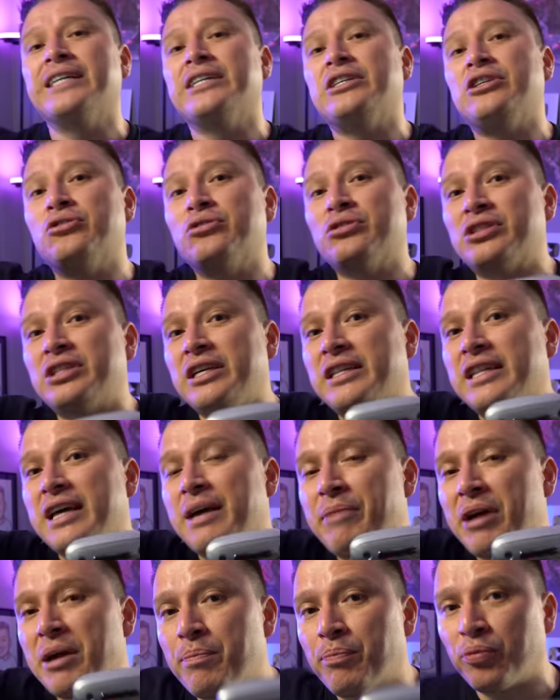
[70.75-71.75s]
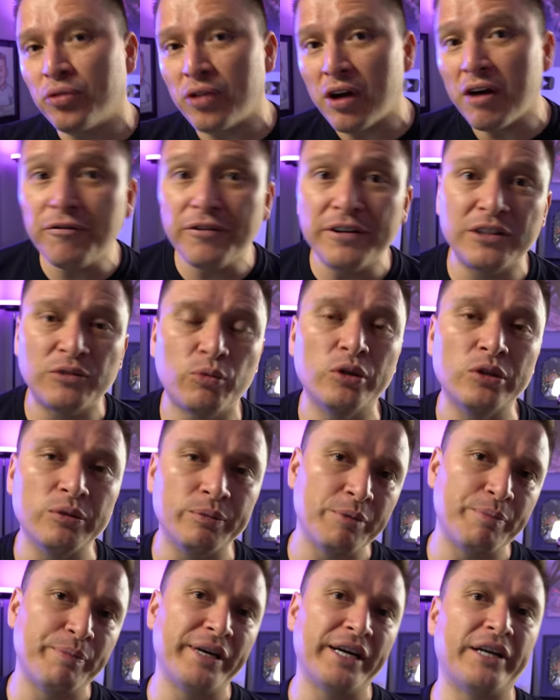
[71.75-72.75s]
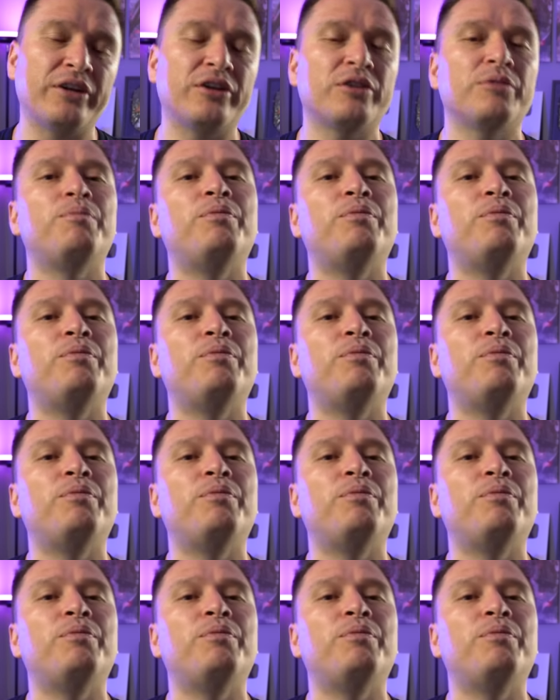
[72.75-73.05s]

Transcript: you see that my profits will be bigger,